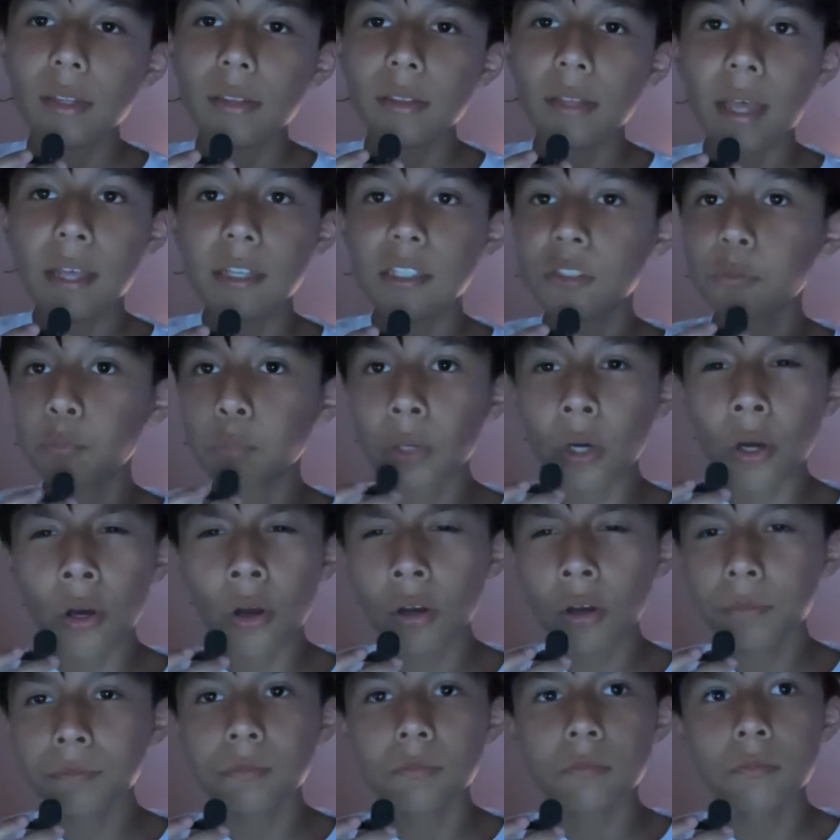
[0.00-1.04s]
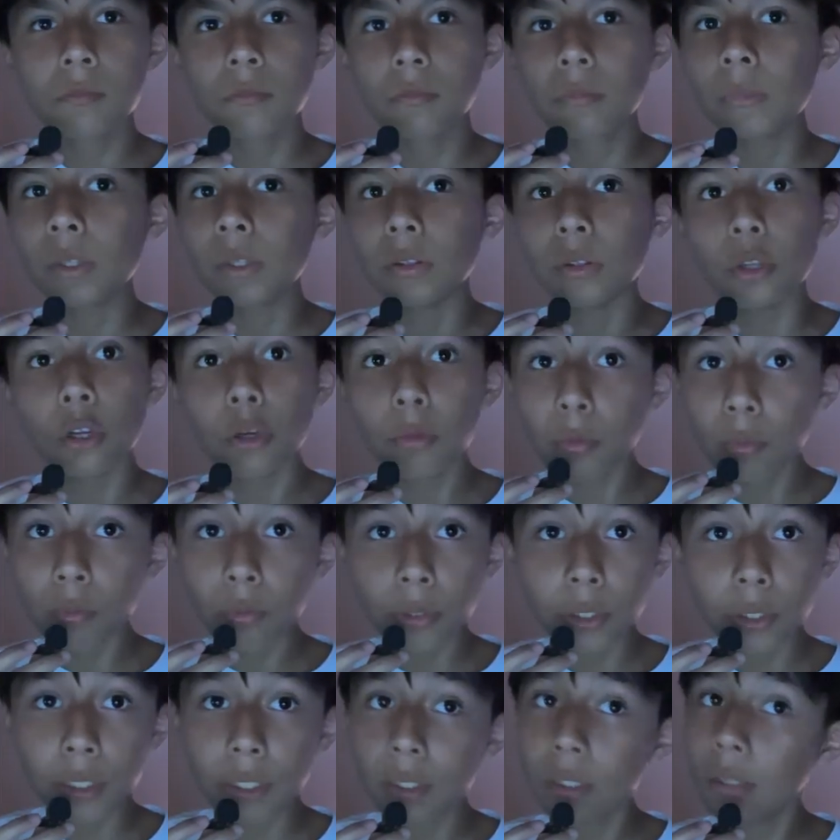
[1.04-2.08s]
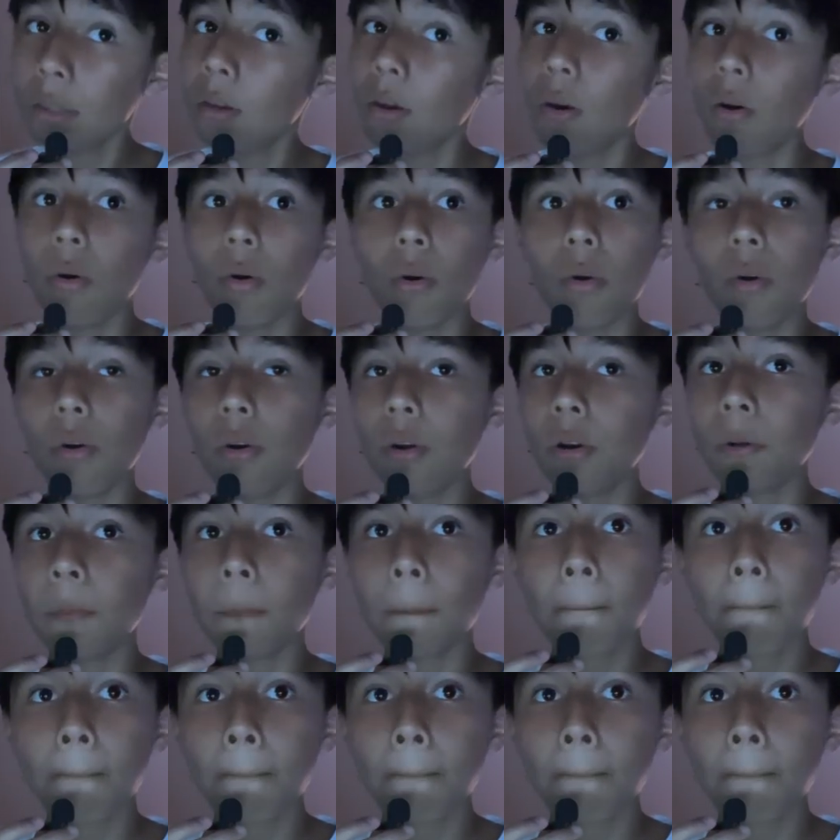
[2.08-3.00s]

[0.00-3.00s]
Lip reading: like Spa, Nürburgring, or